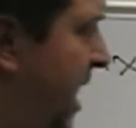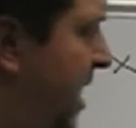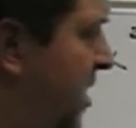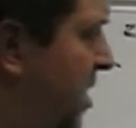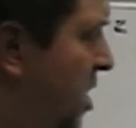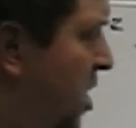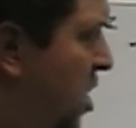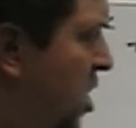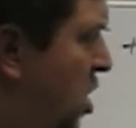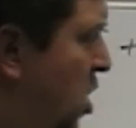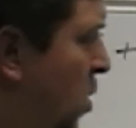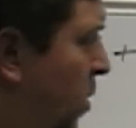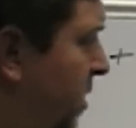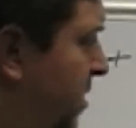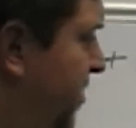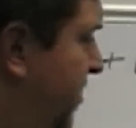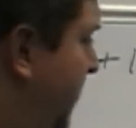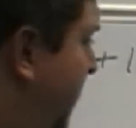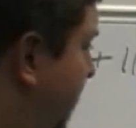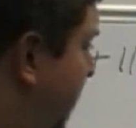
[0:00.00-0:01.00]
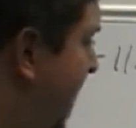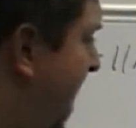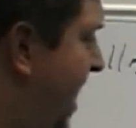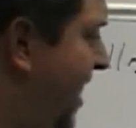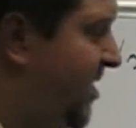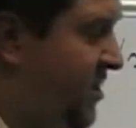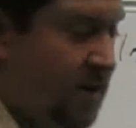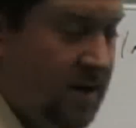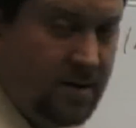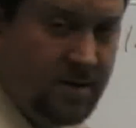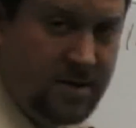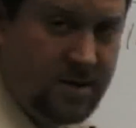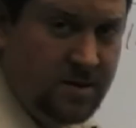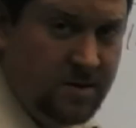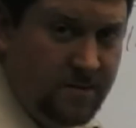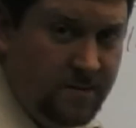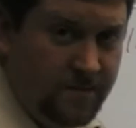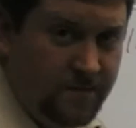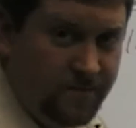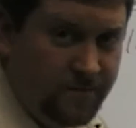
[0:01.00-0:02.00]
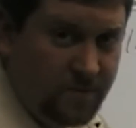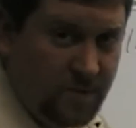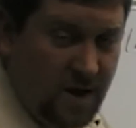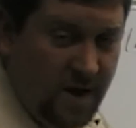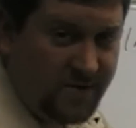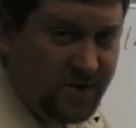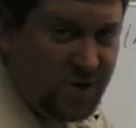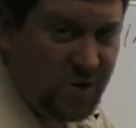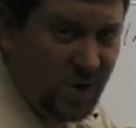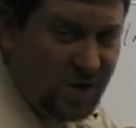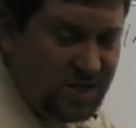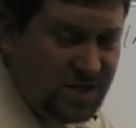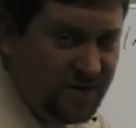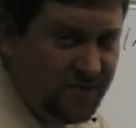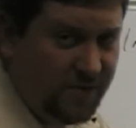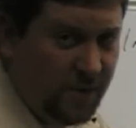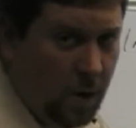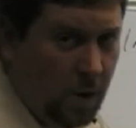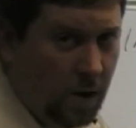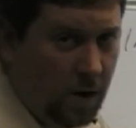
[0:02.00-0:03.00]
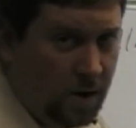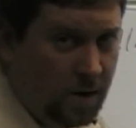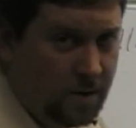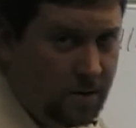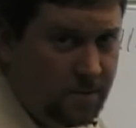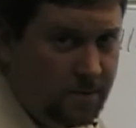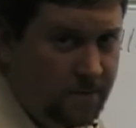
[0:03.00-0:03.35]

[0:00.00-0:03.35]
at what are the factors of 24